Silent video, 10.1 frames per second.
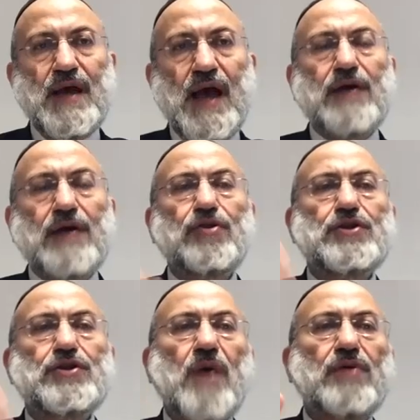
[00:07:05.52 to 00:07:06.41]

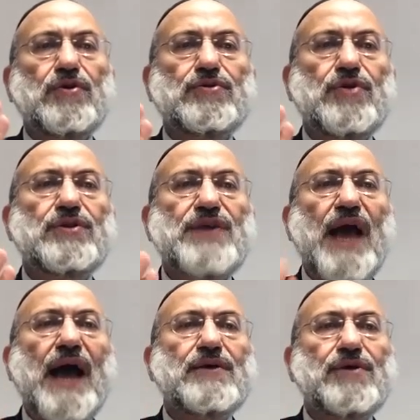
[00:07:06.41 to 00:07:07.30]
HaKadosh Baruch Hu told
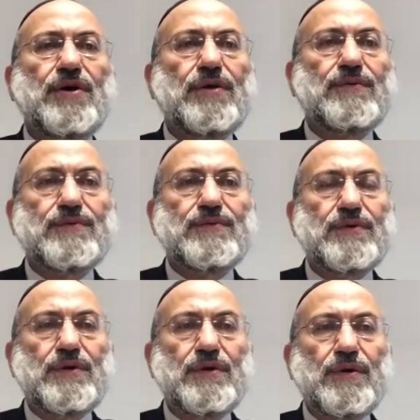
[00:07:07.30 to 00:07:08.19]
Yaakov,
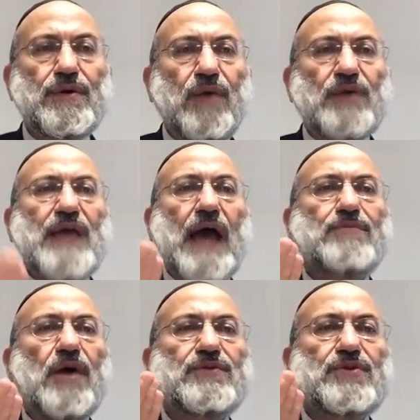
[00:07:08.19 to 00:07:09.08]
what
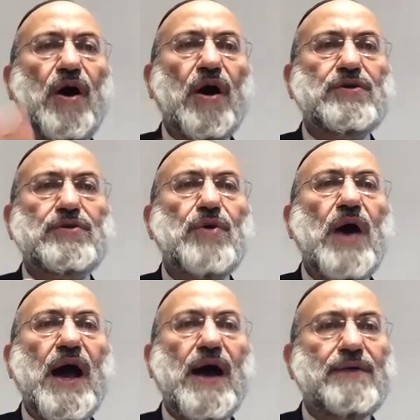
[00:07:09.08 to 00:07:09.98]
type of talk you
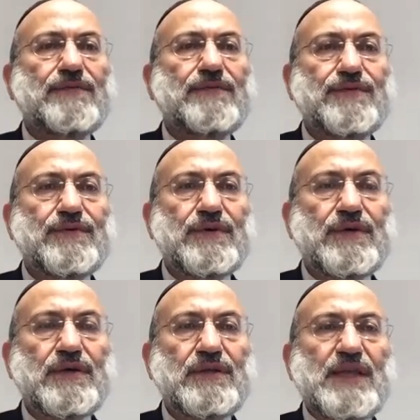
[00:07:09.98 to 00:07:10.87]
have?
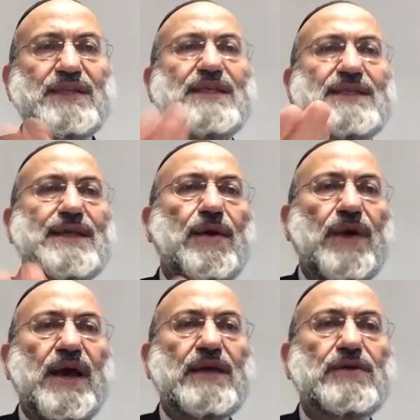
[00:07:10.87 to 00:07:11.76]
This is the
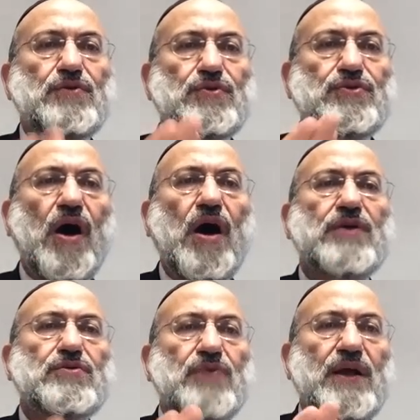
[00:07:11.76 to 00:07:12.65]
way you
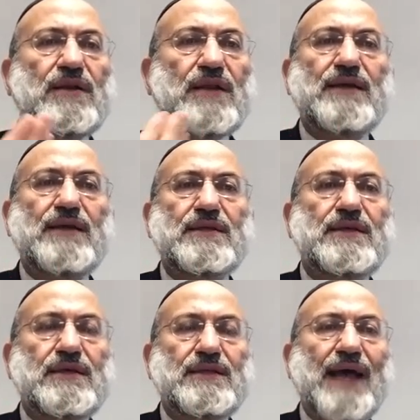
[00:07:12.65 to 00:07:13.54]
talk to a
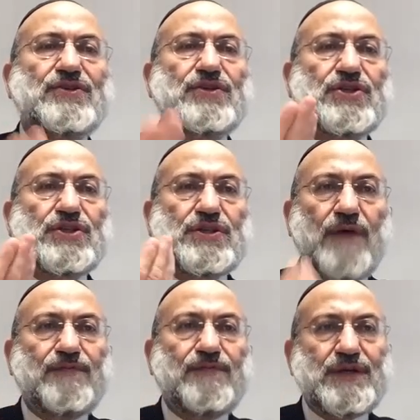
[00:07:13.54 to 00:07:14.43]
lady that she's
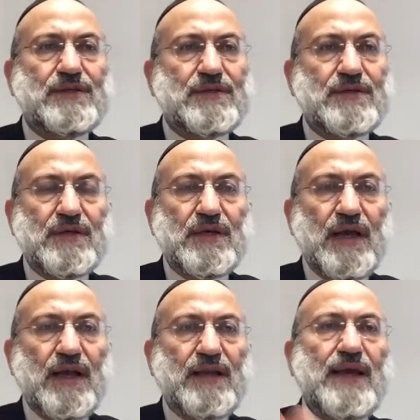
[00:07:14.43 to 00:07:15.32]
suffering,
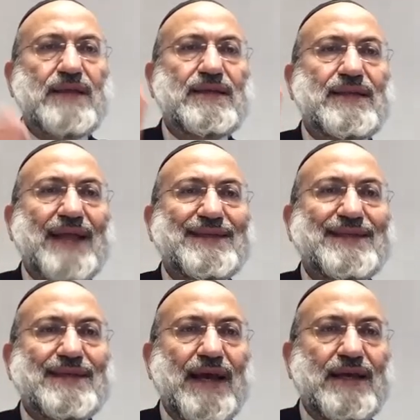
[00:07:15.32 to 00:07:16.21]
a lady that
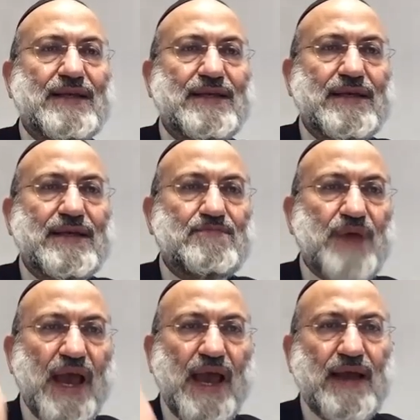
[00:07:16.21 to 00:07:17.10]
is in
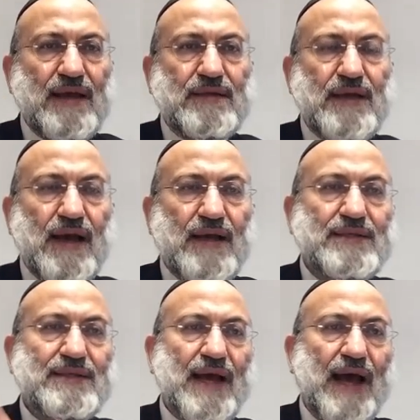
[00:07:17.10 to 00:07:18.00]
pain,
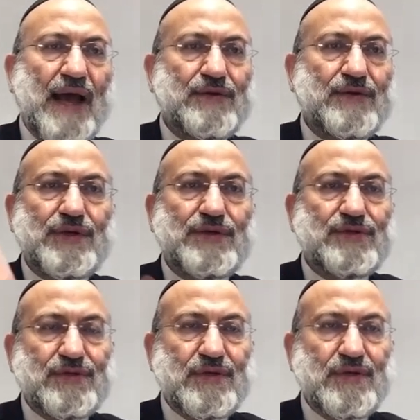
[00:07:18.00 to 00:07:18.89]

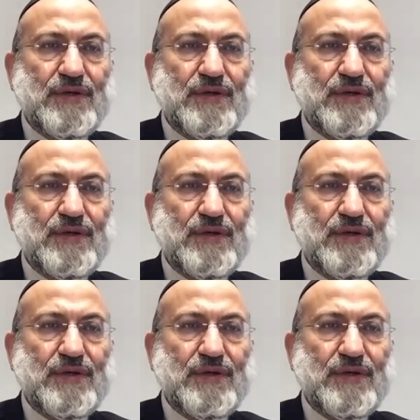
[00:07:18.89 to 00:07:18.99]
anguish,